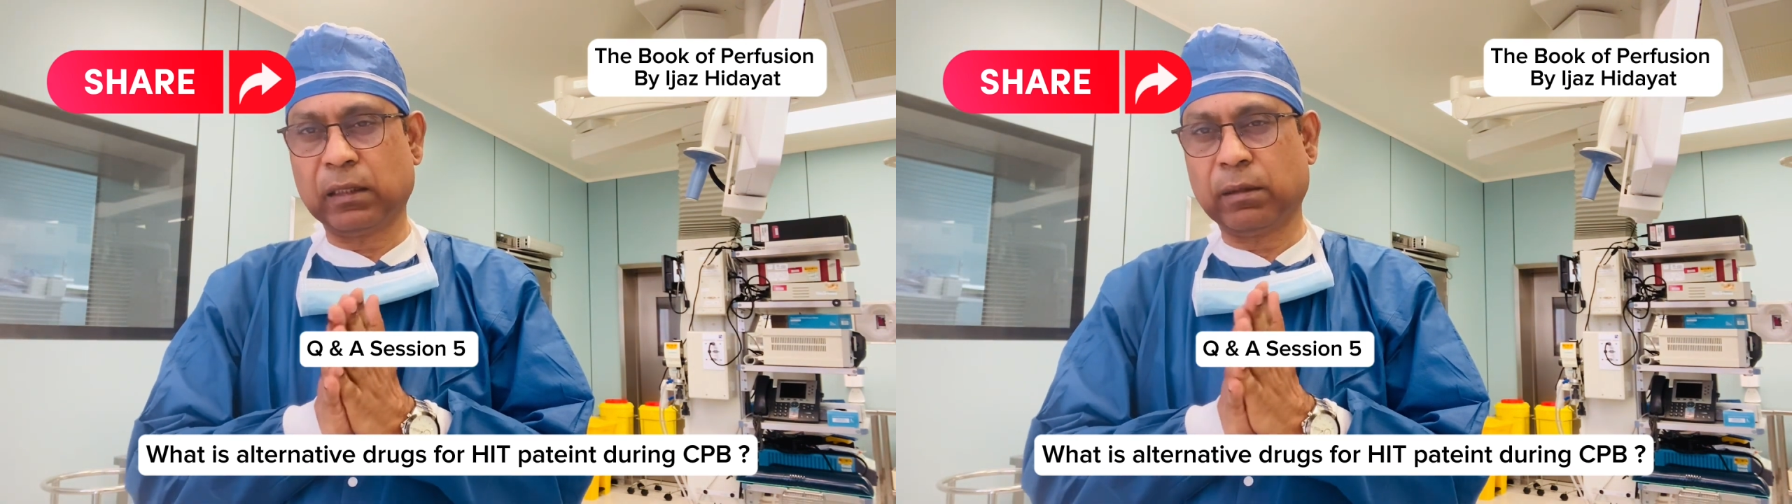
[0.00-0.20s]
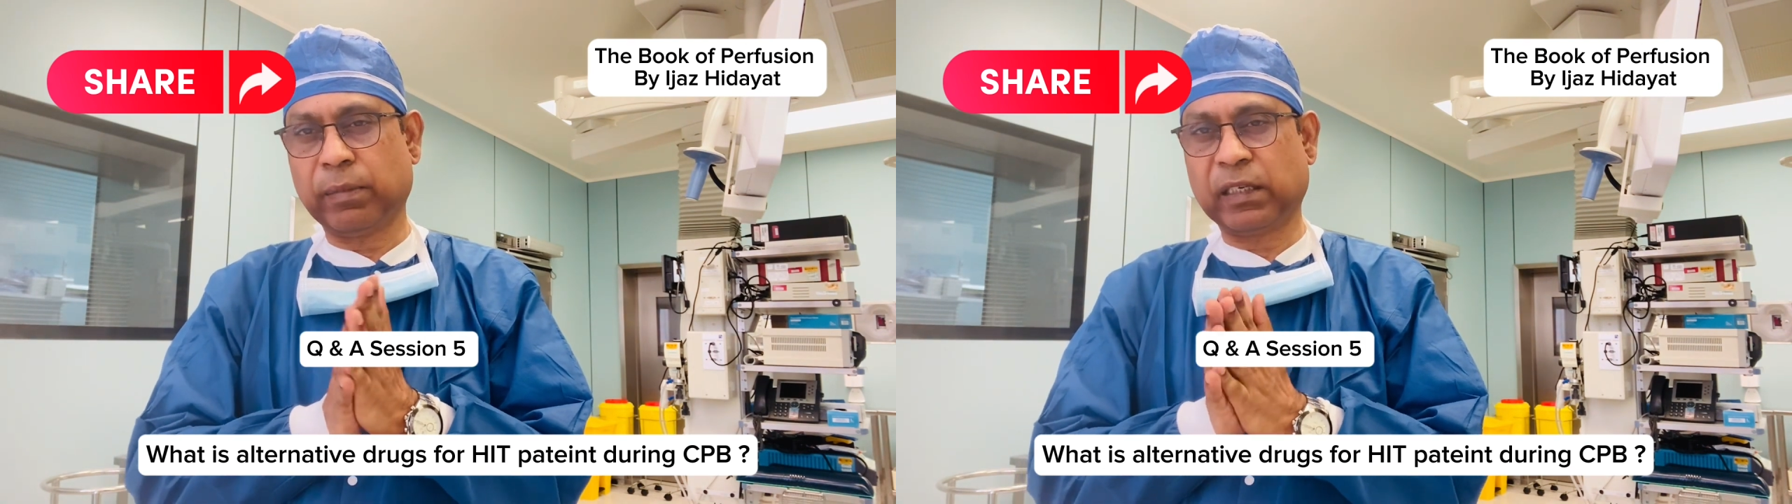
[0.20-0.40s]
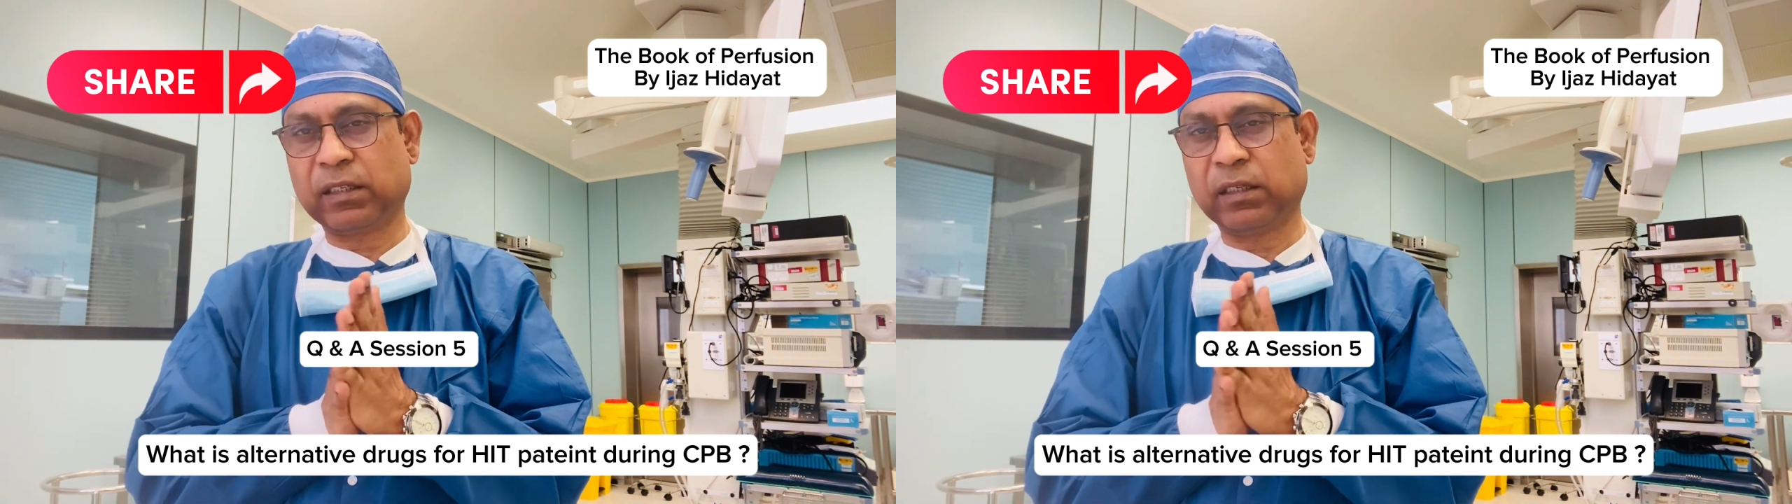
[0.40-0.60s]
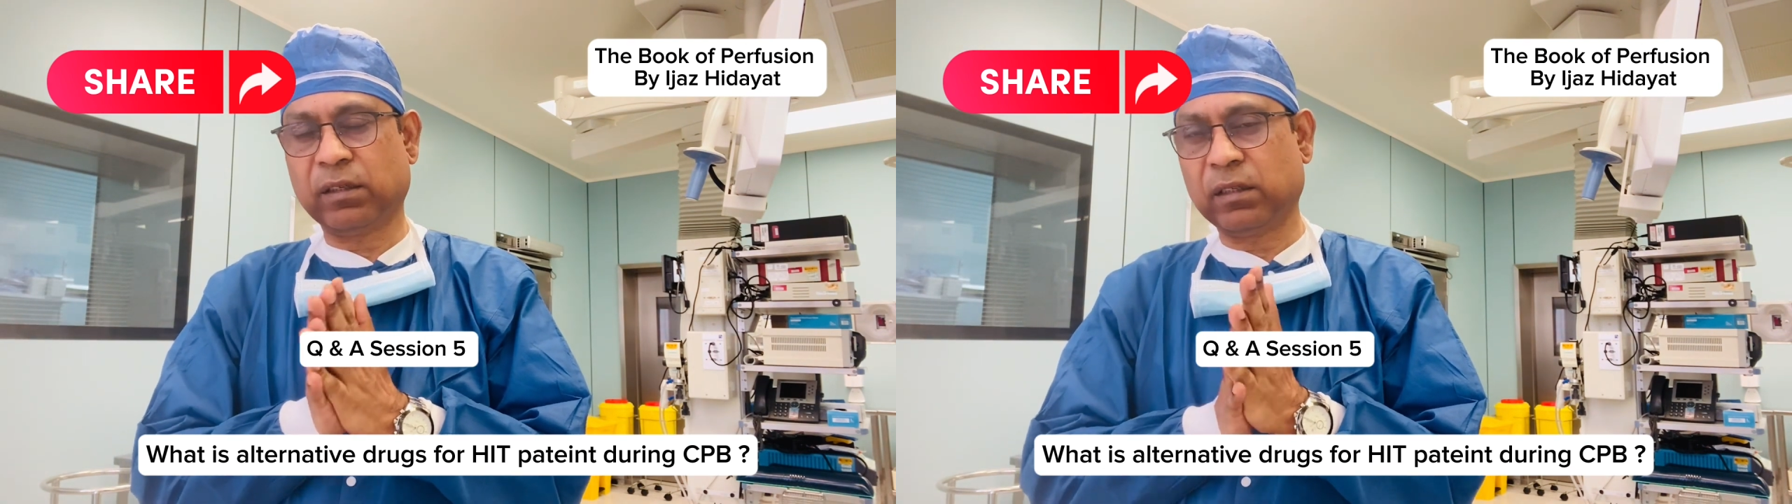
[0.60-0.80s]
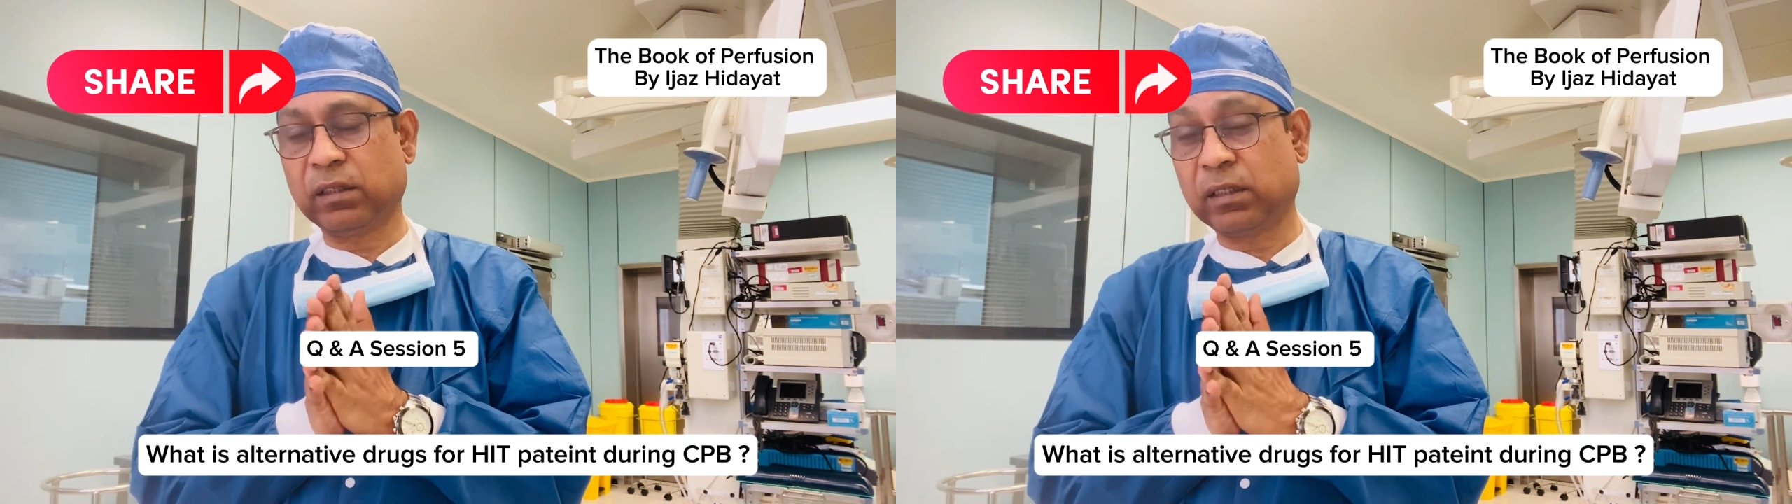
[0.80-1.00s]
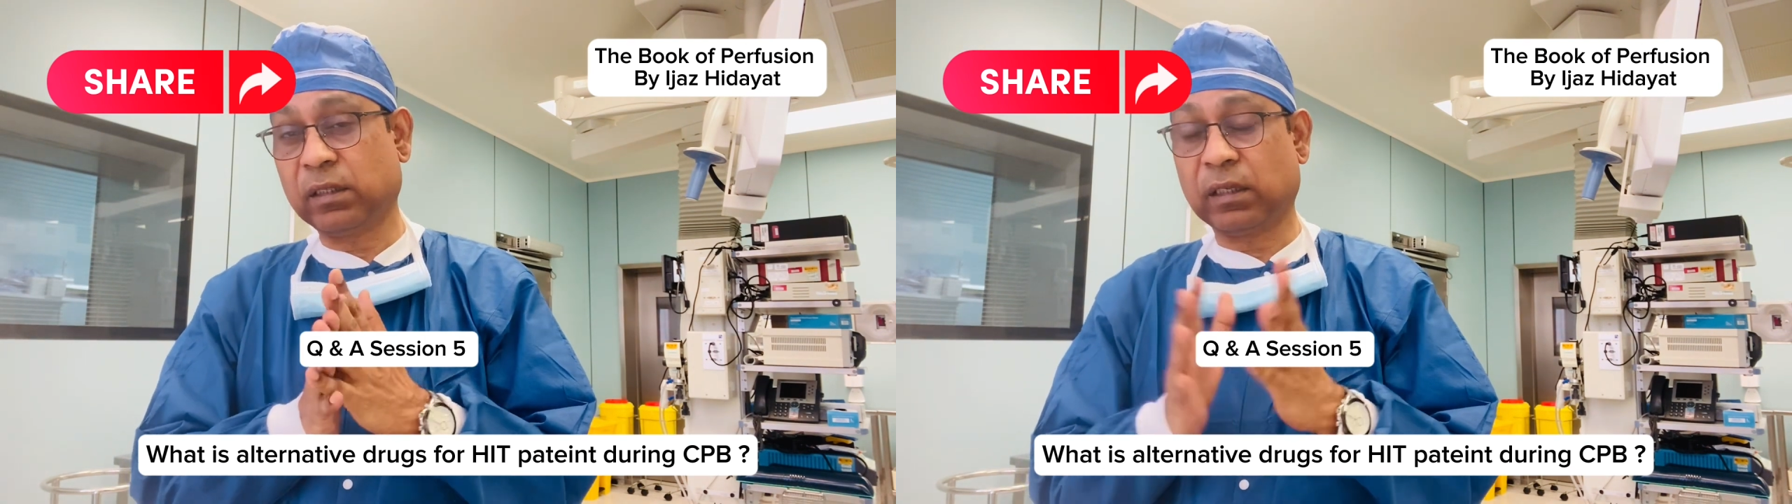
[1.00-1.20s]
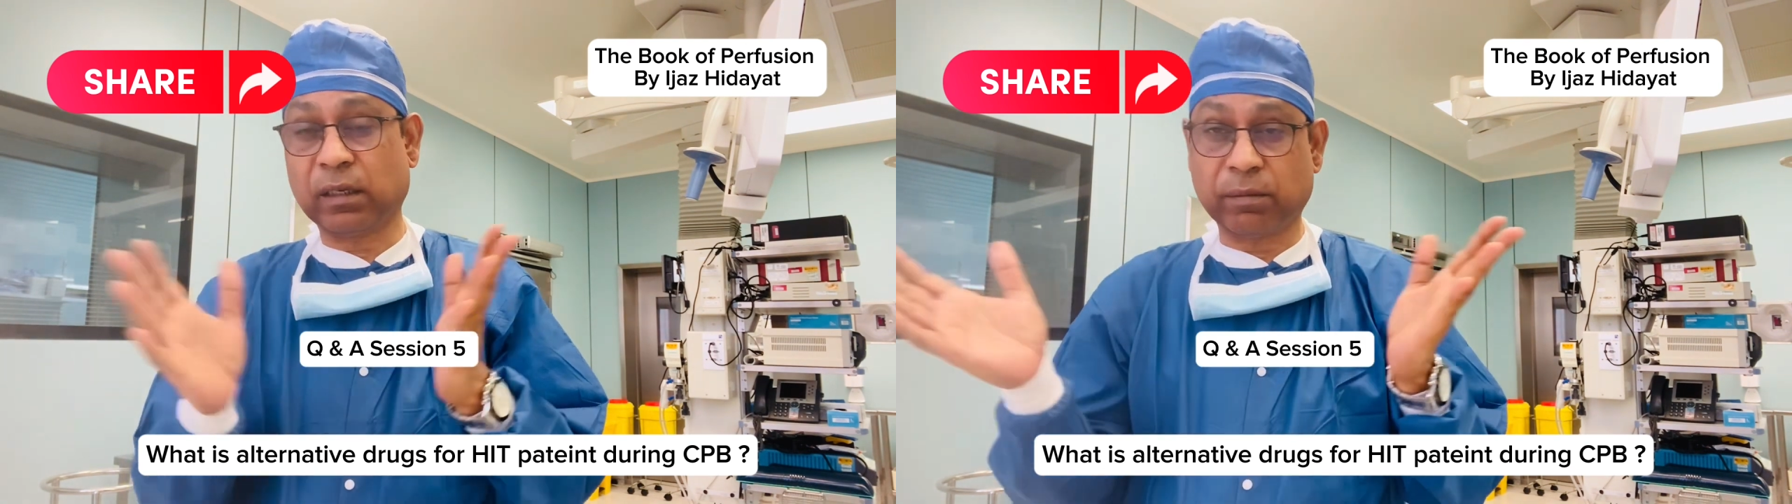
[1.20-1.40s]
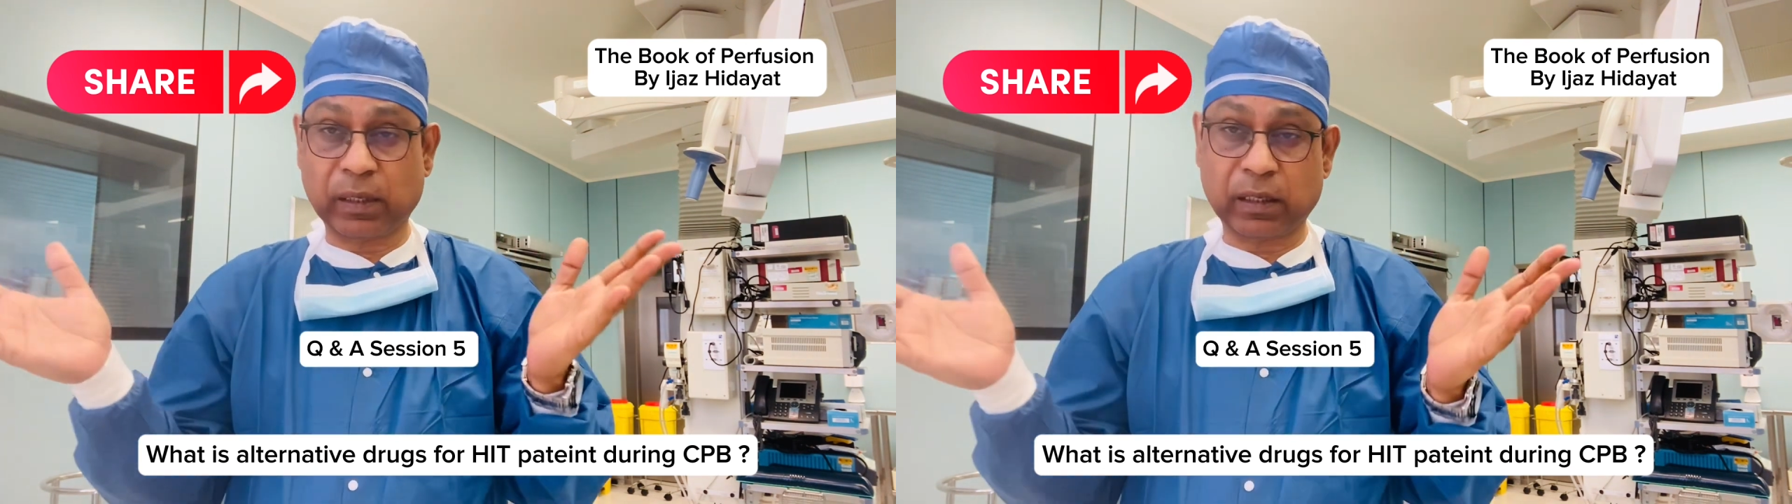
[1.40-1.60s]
the bedside nurses and by